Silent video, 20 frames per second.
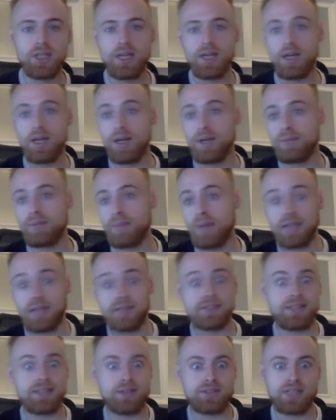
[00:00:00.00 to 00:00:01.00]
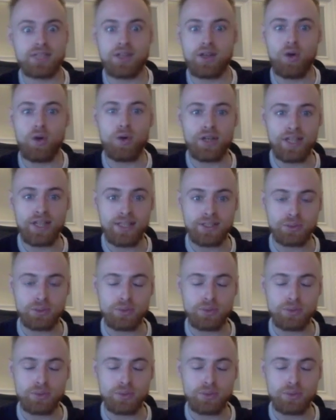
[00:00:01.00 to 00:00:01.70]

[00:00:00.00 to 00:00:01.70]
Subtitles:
And sounds like it already is